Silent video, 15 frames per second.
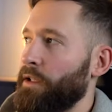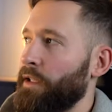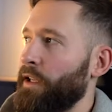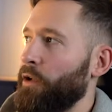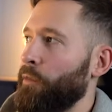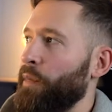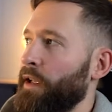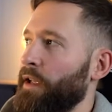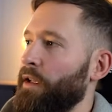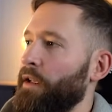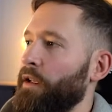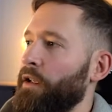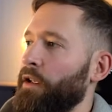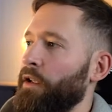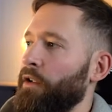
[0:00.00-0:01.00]
a little bit,
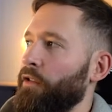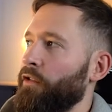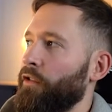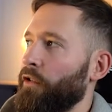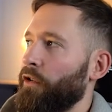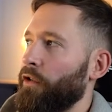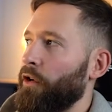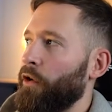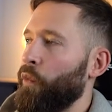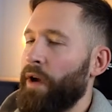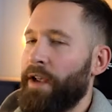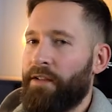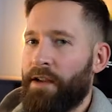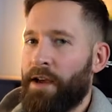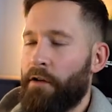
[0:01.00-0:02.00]
so a
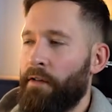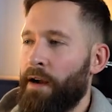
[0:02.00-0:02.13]
way to get